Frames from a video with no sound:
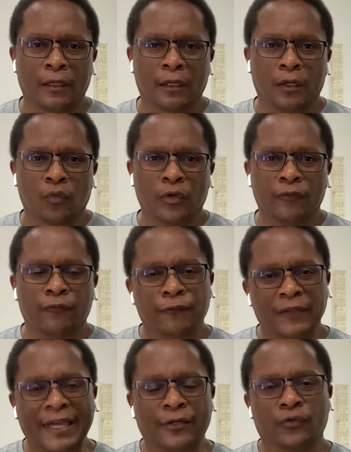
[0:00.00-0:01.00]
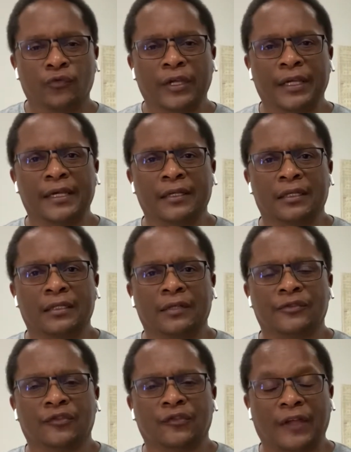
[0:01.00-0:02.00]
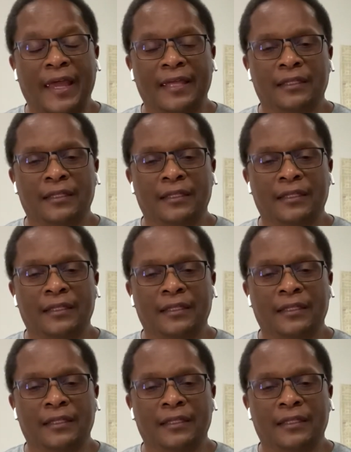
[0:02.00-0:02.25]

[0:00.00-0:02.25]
We later read and understand